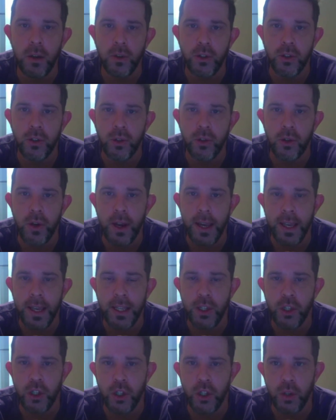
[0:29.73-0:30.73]

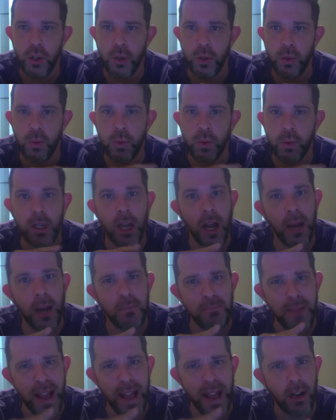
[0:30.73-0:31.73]
trying to
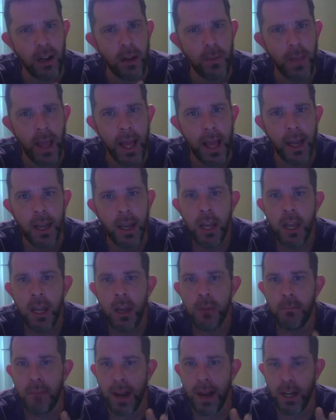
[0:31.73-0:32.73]
cut back on that.
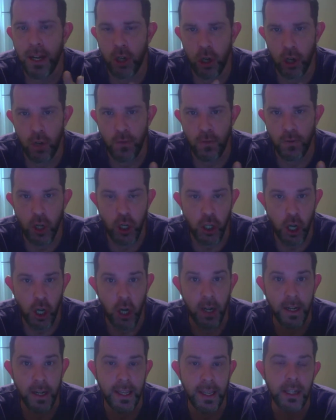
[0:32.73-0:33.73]
My nerves are
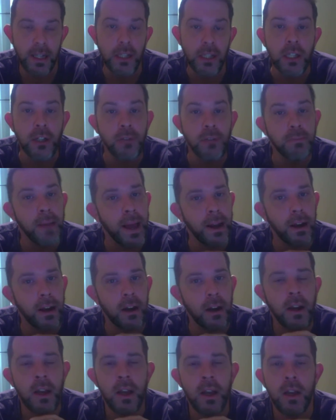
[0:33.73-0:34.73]
starting to get a little
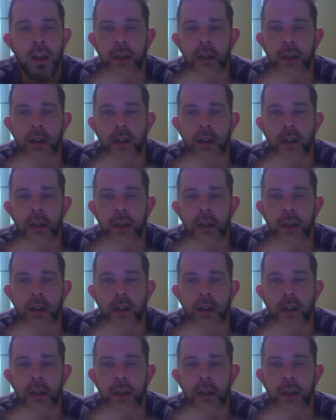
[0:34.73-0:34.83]
better.